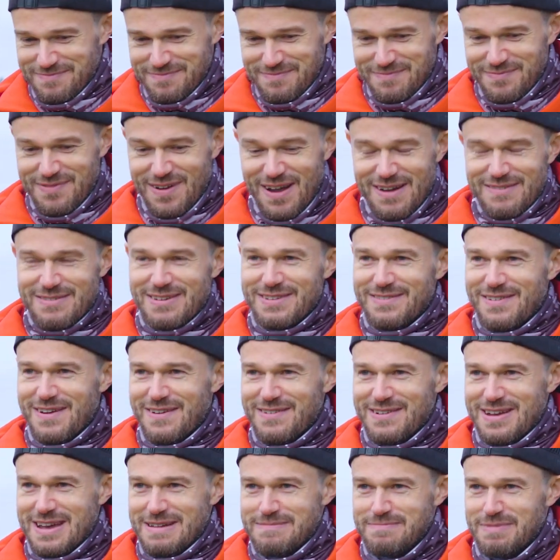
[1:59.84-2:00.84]
very,
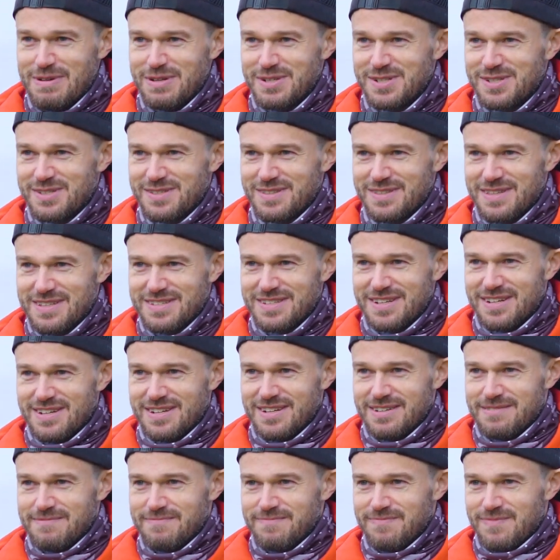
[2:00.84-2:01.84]
very ambitious at the
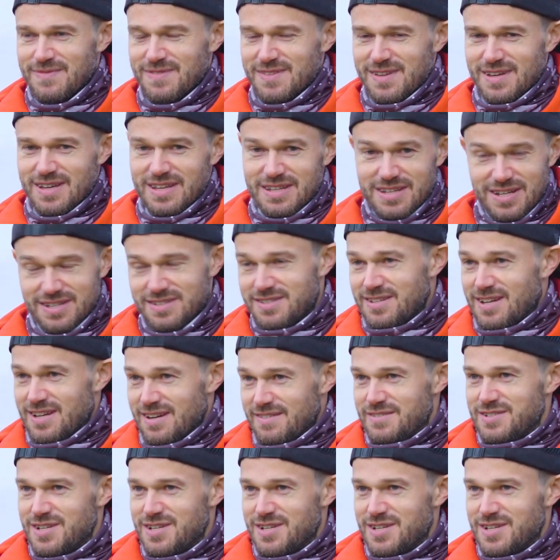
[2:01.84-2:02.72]
time. So it just kind of